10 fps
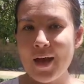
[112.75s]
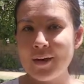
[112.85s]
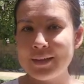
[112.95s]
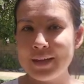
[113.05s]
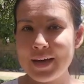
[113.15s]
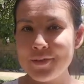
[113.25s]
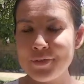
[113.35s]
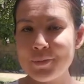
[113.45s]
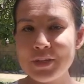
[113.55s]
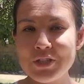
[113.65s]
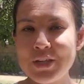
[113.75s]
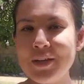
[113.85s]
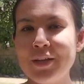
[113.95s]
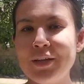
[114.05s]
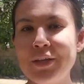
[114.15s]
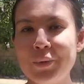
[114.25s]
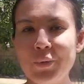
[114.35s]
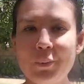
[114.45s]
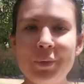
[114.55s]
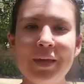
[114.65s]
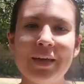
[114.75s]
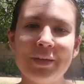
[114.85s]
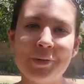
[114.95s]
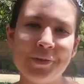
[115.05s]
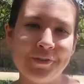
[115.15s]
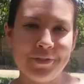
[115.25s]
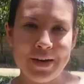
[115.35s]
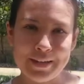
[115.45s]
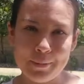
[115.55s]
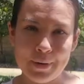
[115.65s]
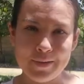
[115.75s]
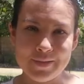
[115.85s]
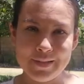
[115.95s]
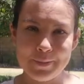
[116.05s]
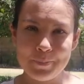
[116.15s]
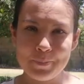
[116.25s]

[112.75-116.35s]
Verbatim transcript: out live on my channel, you will be notified about it.